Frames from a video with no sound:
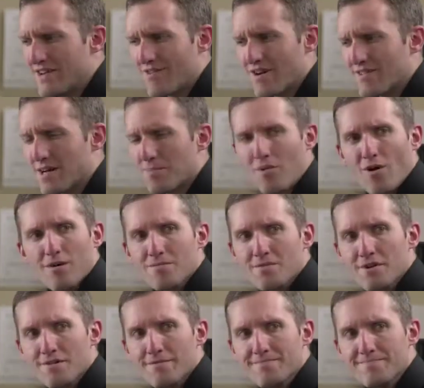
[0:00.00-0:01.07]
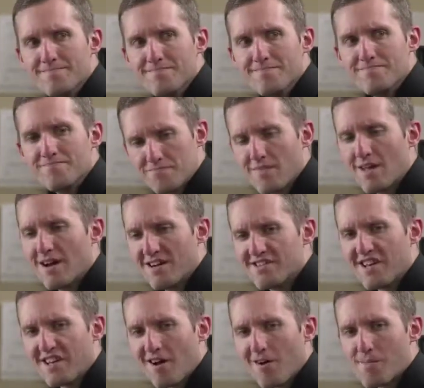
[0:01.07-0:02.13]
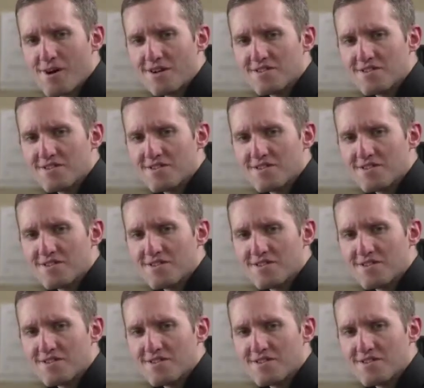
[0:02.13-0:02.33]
had that problem though. I take care of my